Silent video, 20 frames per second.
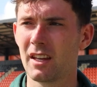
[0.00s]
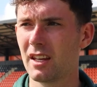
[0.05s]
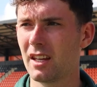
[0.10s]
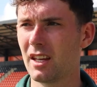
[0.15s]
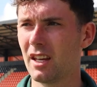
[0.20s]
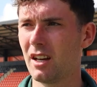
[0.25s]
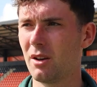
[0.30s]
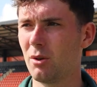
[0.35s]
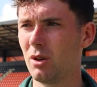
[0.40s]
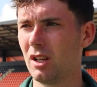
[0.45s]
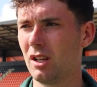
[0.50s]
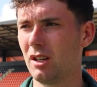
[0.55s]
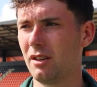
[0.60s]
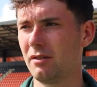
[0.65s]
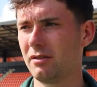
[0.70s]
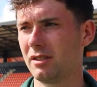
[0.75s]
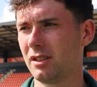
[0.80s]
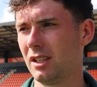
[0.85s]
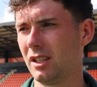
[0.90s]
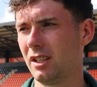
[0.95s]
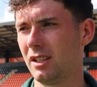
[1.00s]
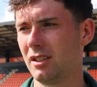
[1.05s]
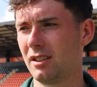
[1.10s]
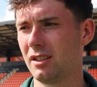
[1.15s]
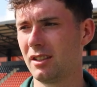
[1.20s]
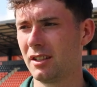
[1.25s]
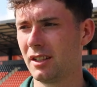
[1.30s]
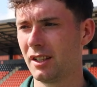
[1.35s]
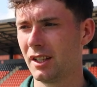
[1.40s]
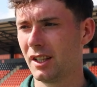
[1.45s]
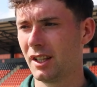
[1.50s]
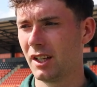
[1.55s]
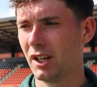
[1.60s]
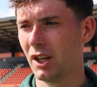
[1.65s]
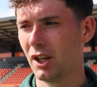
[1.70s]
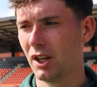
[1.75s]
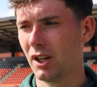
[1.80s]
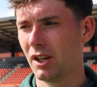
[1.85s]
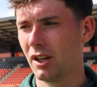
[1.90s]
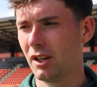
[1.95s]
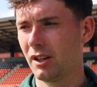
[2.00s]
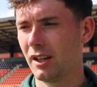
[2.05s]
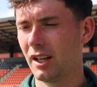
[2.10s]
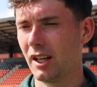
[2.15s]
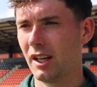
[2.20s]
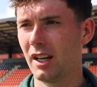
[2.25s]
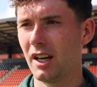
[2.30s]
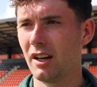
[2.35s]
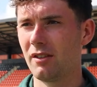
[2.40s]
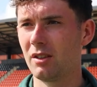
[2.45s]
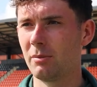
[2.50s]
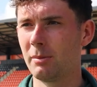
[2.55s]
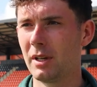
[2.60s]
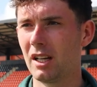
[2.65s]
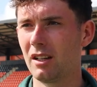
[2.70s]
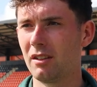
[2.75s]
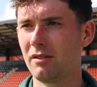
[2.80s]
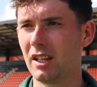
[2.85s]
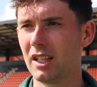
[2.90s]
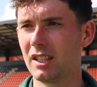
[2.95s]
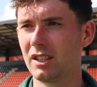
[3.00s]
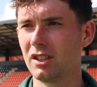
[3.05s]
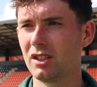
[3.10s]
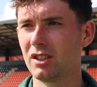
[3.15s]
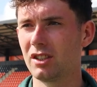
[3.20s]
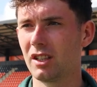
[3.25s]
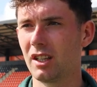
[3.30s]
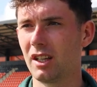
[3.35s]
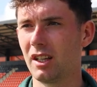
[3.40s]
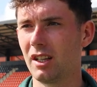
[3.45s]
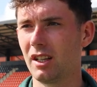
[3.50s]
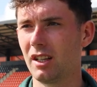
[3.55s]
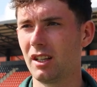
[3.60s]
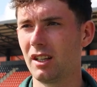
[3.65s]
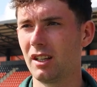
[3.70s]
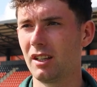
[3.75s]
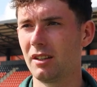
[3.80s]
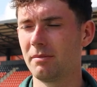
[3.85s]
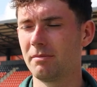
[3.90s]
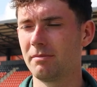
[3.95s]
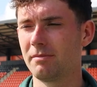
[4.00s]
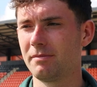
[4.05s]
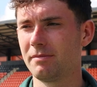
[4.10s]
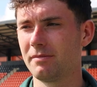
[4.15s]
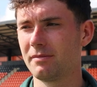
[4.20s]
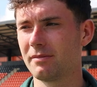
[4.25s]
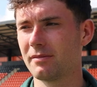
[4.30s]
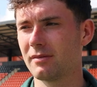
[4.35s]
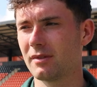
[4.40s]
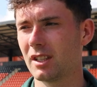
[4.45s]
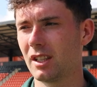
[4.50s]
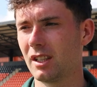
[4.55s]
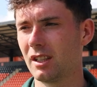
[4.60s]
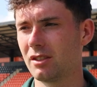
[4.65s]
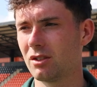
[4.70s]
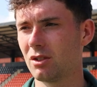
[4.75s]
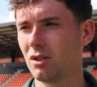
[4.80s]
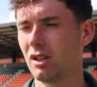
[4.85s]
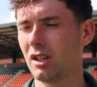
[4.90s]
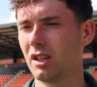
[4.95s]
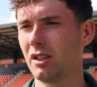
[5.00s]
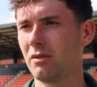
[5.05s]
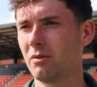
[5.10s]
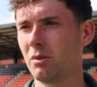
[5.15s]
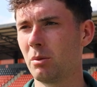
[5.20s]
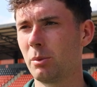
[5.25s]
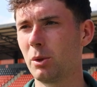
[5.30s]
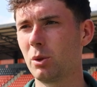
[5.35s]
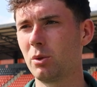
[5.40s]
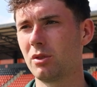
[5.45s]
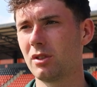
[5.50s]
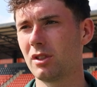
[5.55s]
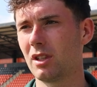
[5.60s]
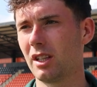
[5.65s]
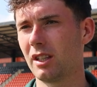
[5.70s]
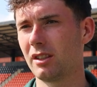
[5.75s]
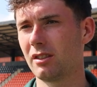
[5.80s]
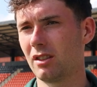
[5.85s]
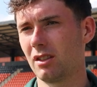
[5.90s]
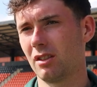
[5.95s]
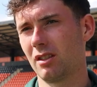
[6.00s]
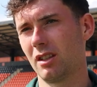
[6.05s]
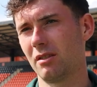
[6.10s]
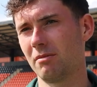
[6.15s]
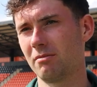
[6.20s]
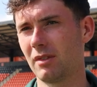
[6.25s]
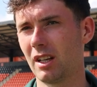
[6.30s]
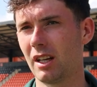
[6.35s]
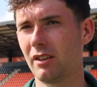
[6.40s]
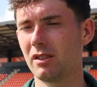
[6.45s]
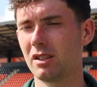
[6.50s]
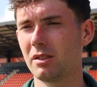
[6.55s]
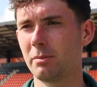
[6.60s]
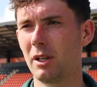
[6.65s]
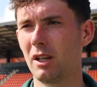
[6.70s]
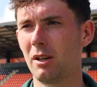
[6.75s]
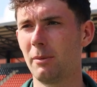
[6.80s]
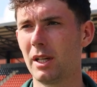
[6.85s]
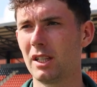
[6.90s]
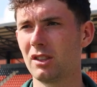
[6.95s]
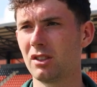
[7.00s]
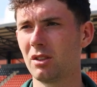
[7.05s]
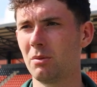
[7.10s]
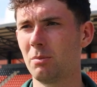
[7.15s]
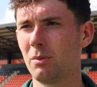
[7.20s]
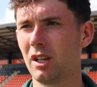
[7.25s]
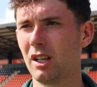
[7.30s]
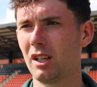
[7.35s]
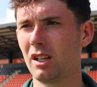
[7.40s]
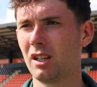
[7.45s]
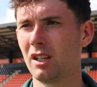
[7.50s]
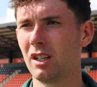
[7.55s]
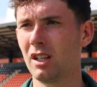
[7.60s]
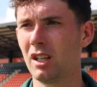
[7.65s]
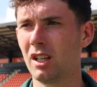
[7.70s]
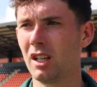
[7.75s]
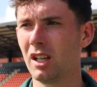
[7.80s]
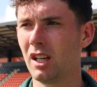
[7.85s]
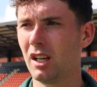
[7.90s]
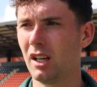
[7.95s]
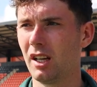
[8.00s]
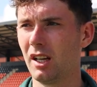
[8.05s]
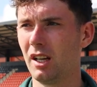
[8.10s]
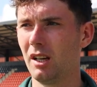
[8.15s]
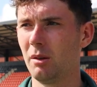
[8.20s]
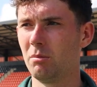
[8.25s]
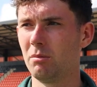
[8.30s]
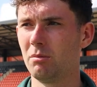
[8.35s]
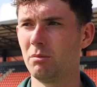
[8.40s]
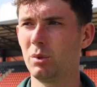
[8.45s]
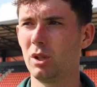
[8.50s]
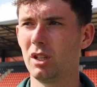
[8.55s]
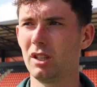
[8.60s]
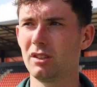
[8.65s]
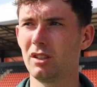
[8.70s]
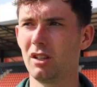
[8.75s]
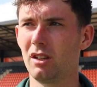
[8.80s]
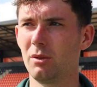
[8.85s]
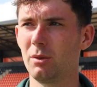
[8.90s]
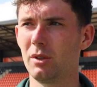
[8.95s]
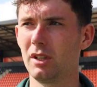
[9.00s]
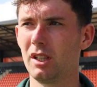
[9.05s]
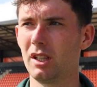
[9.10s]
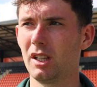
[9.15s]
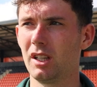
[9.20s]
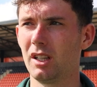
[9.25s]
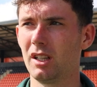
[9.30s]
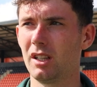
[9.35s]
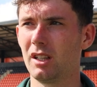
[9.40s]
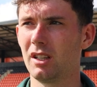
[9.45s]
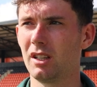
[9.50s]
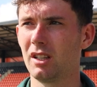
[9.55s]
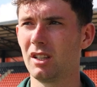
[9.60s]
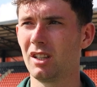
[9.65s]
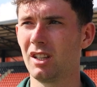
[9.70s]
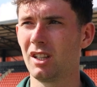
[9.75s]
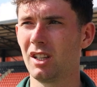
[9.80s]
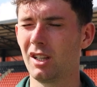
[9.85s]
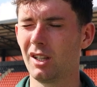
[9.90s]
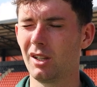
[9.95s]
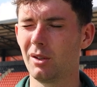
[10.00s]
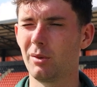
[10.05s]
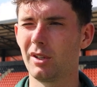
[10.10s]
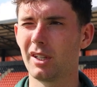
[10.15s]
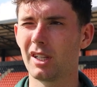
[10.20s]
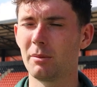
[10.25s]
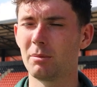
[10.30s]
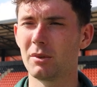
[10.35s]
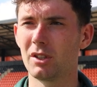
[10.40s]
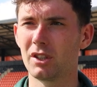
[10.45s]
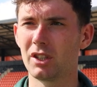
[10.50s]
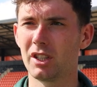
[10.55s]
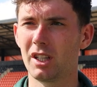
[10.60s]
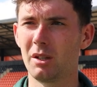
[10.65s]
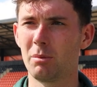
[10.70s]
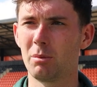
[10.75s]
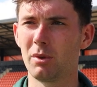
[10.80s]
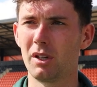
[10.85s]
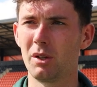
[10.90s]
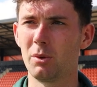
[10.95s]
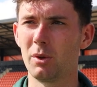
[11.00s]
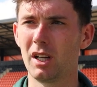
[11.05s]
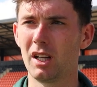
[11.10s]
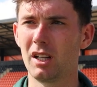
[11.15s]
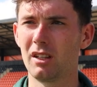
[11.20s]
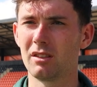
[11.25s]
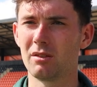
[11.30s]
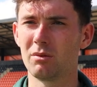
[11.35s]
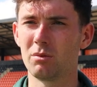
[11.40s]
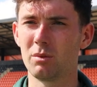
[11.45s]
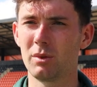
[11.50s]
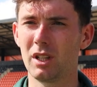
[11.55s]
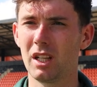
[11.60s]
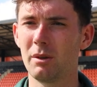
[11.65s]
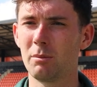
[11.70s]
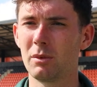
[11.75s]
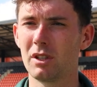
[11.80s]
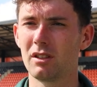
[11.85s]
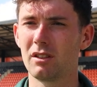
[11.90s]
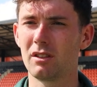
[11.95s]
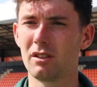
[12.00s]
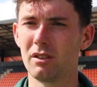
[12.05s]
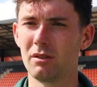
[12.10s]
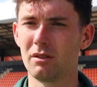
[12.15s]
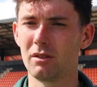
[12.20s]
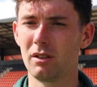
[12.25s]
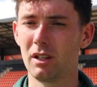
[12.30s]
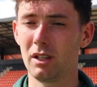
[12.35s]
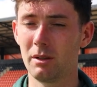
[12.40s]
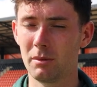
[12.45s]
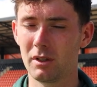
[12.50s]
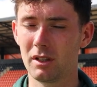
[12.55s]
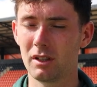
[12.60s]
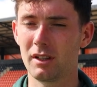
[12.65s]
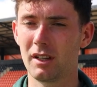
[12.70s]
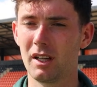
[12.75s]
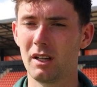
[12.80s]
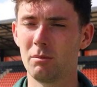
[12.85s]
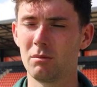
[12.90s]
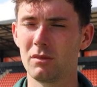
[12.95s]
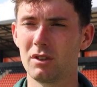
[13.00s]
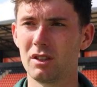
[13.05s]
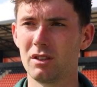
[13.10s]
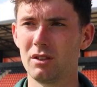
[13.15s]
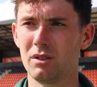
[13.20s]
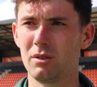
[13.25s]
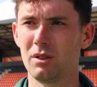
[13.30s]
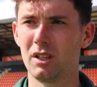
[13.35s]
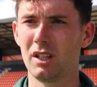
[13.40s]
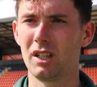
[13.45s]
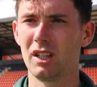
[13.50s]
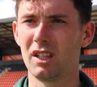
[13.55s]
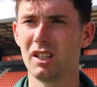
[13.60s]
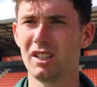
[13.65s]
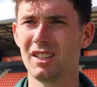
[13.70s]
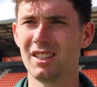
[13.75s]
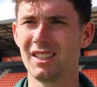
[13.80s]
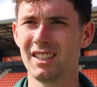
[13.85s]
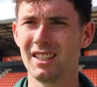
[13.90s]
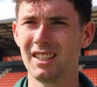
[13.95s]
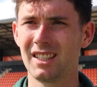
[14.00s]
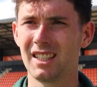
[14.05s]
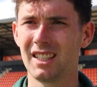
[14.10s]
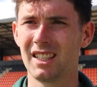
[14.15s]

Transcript: Yeah, well, obviously, they having a man advantage, it's going to give them a boost. Like, they're going to have a spare man somewhere. But I thought we kept our shape pretty well, and we limited them to